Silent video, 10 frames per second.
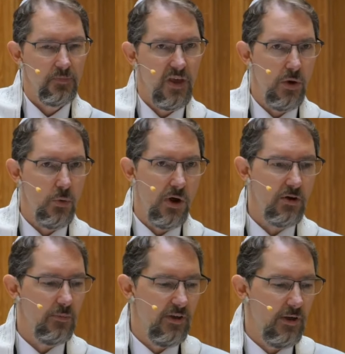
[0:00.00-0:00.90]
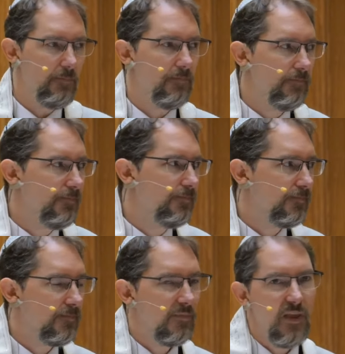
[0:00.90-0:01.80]
May we welcome them,
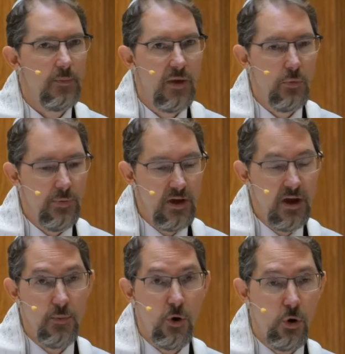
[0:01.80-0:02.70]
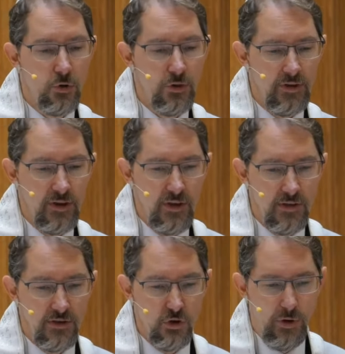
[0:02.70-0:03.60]
and may we become whole
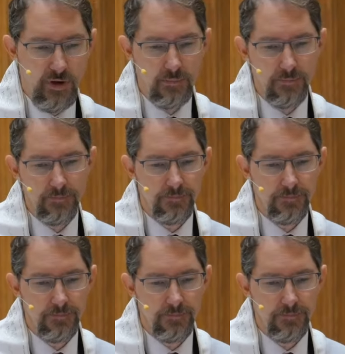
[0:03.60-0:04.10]
in the doing.